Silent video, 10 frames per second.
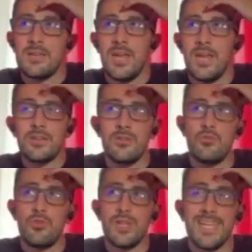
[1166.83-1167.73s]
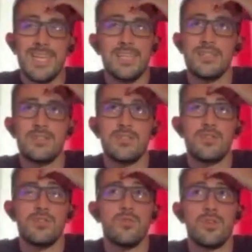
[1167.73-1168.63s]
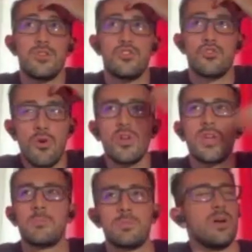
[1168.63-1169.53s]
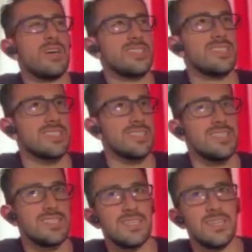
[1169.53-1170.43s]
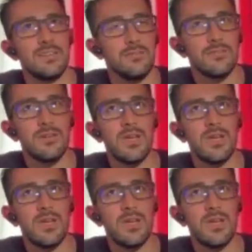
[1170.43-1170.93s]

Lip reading: not related to the drawing process itself.